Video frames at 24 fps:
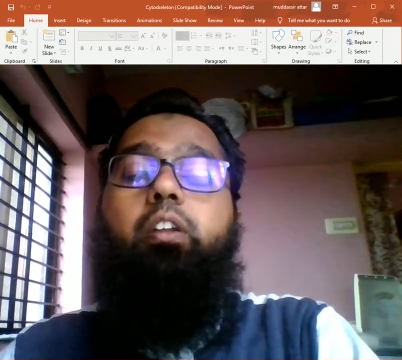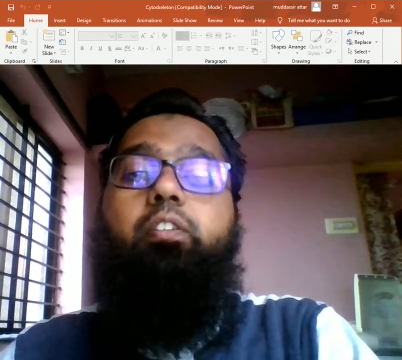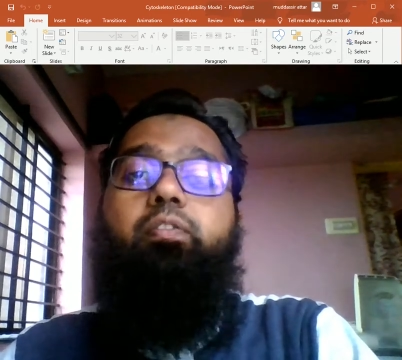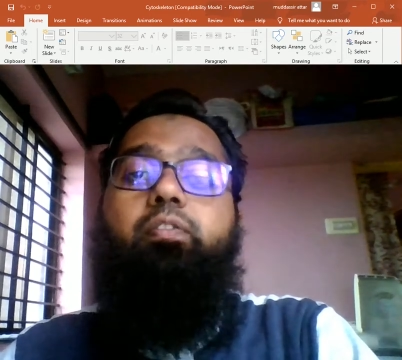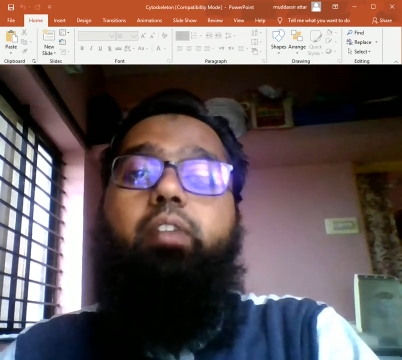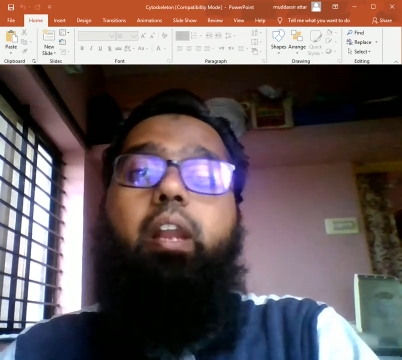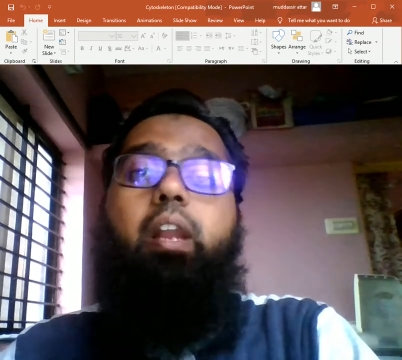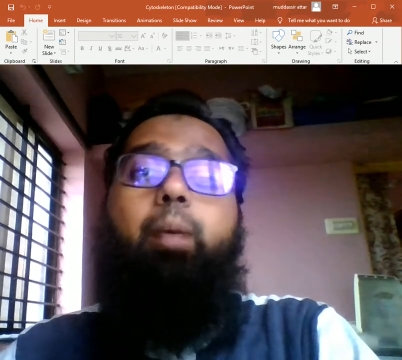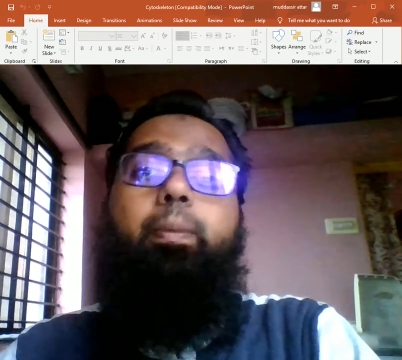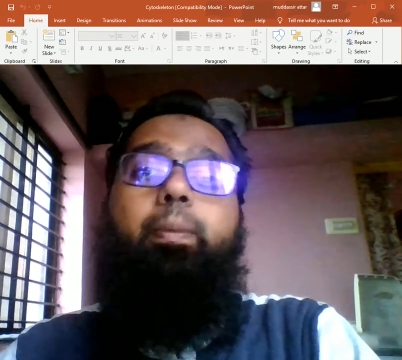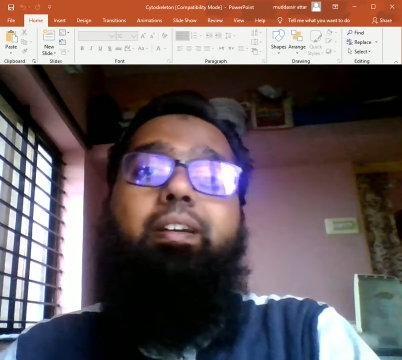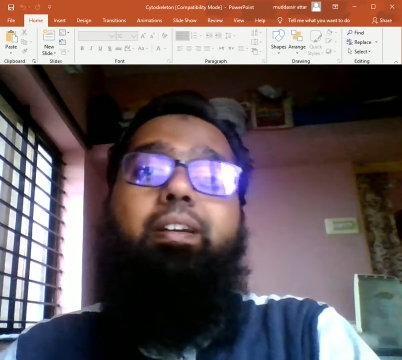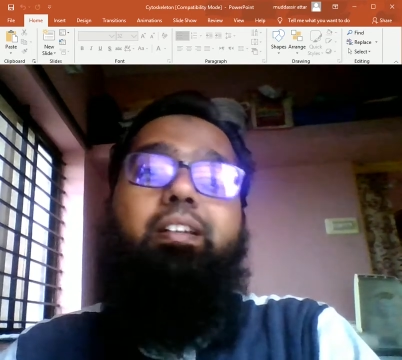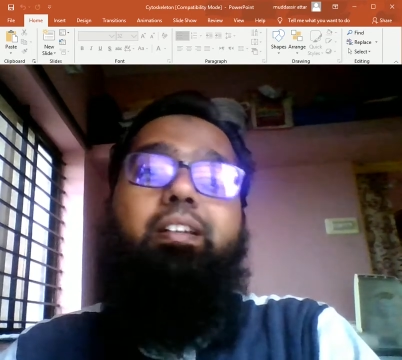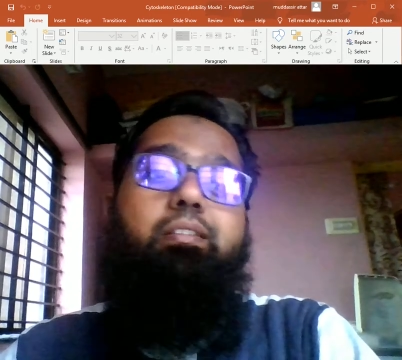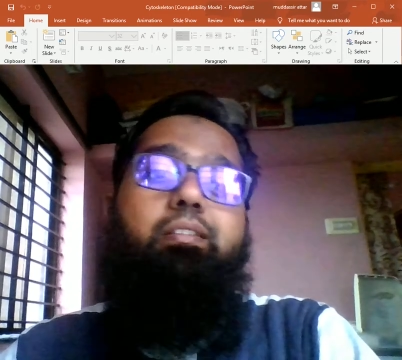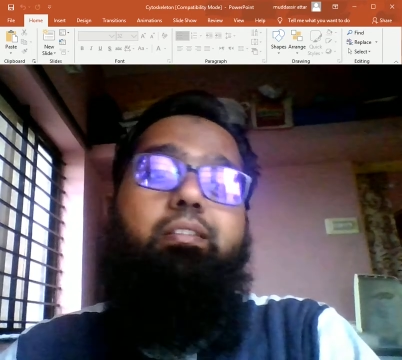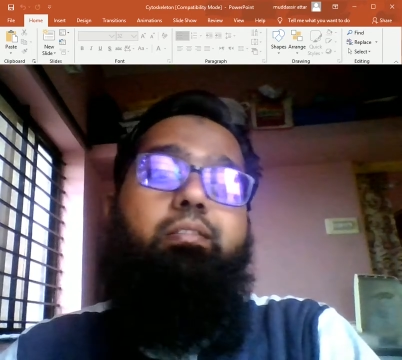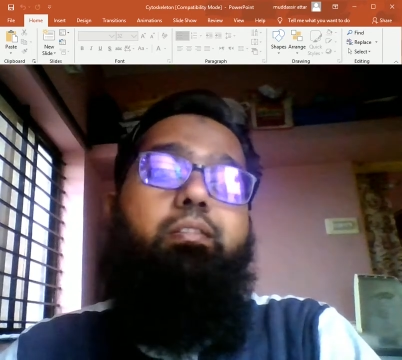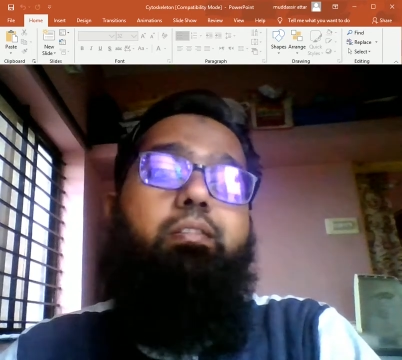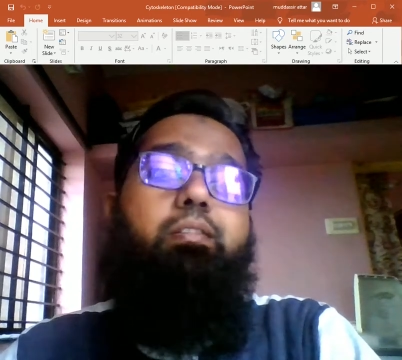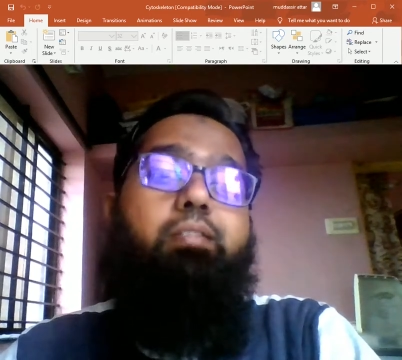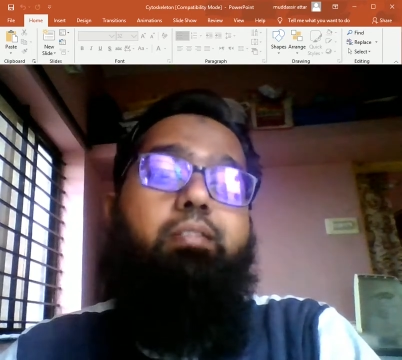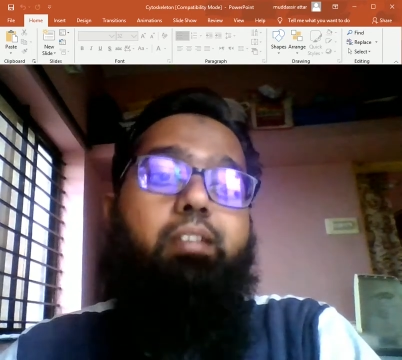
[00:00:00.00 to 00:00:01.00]
filament
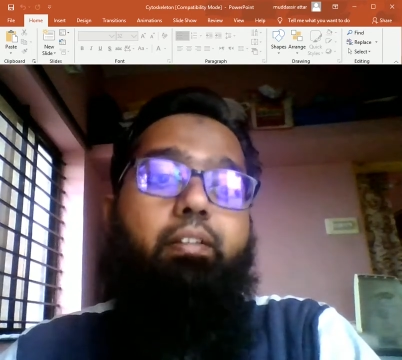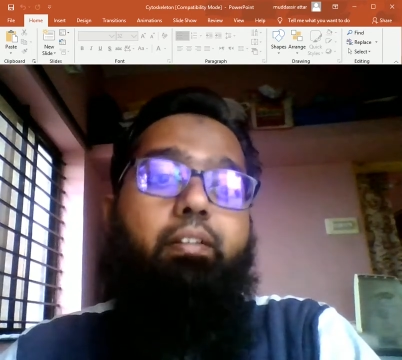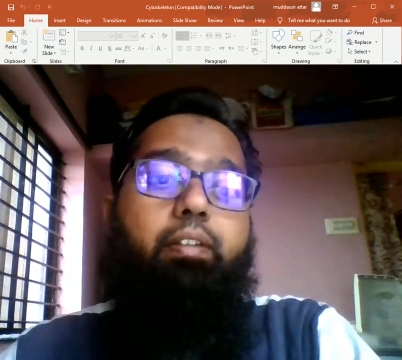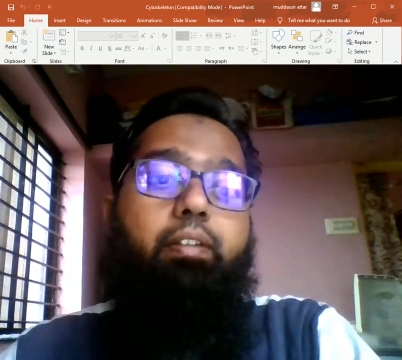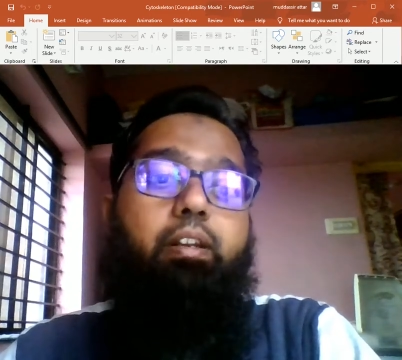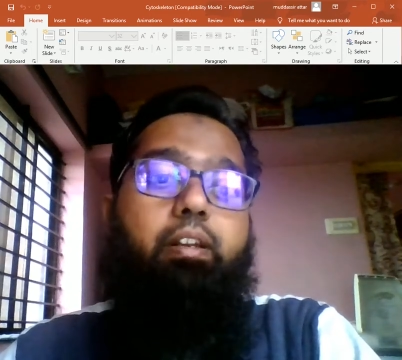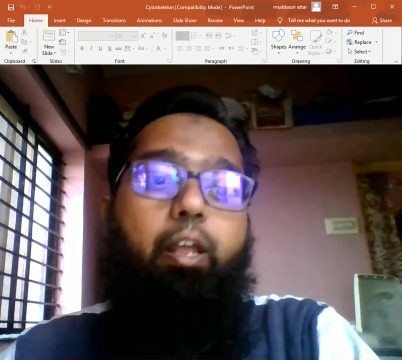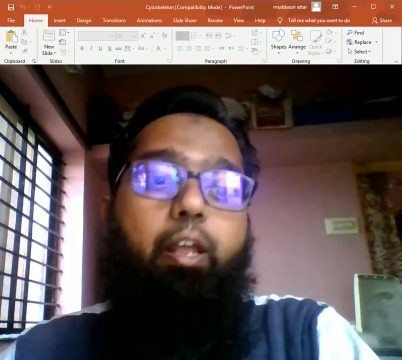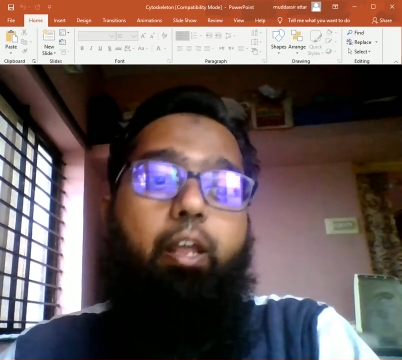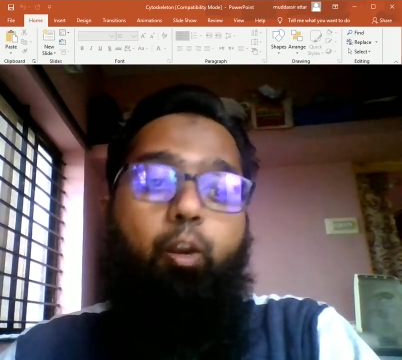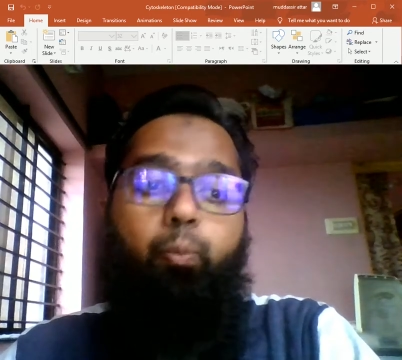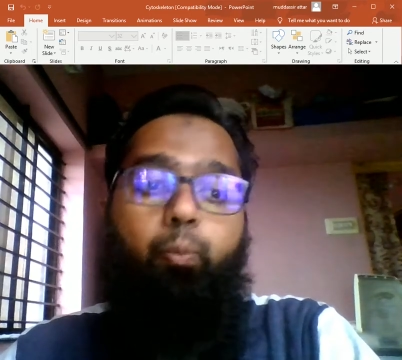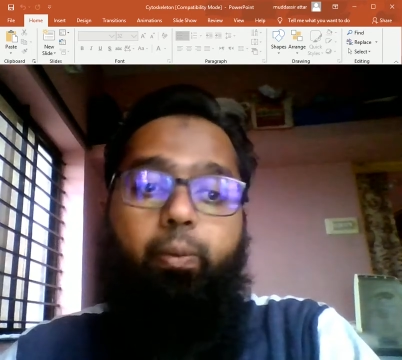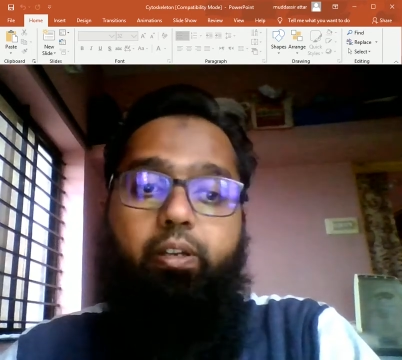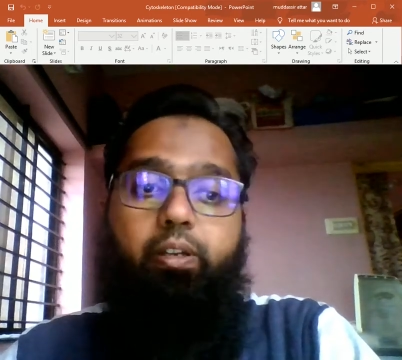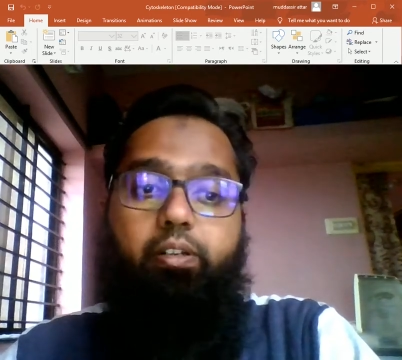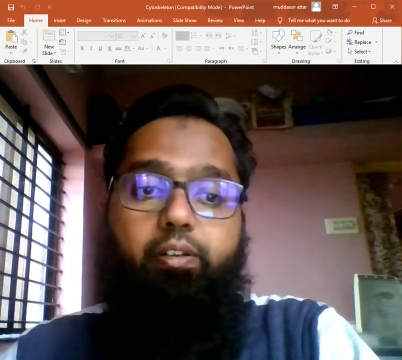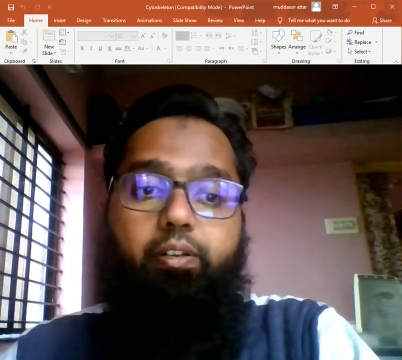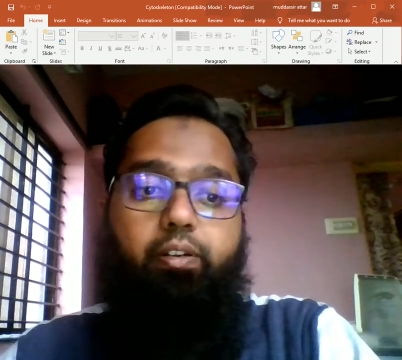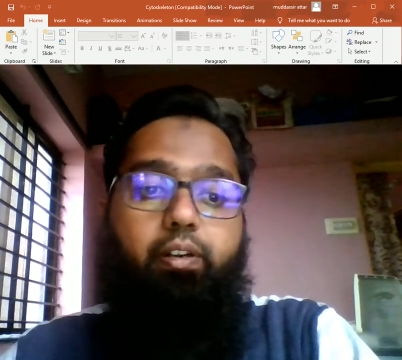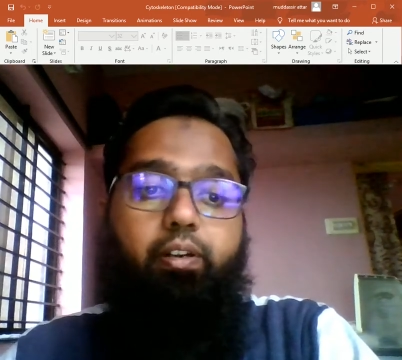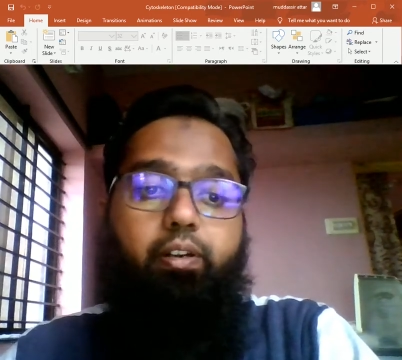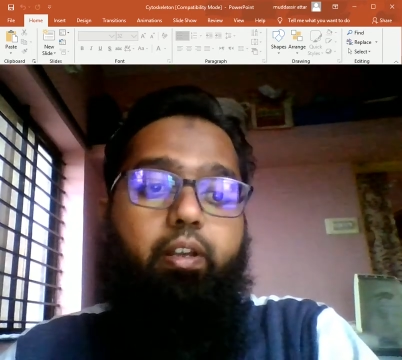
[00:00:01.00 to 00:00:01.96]
is 7 nanometer.